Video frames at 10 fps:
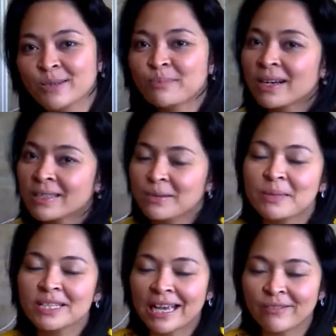You
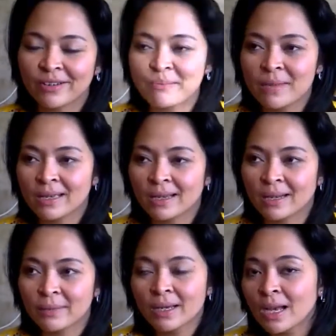must have make
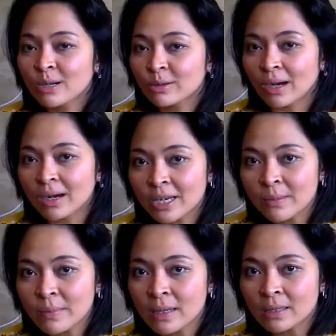a good
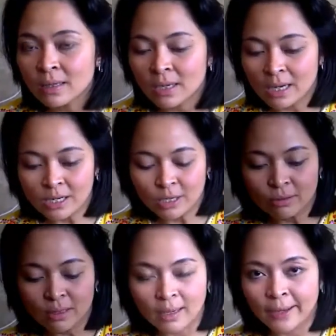argument, a
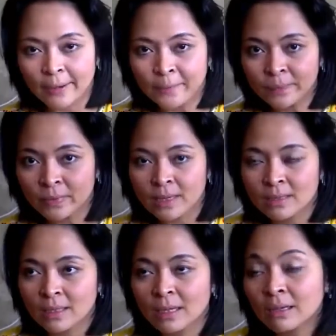good,
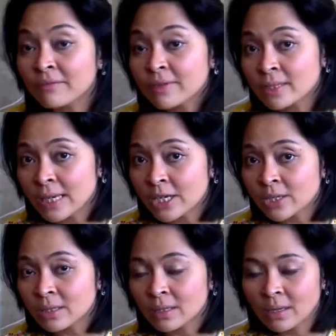let's say, a
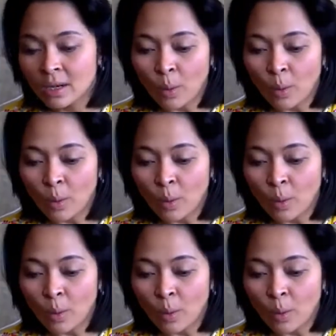conversation.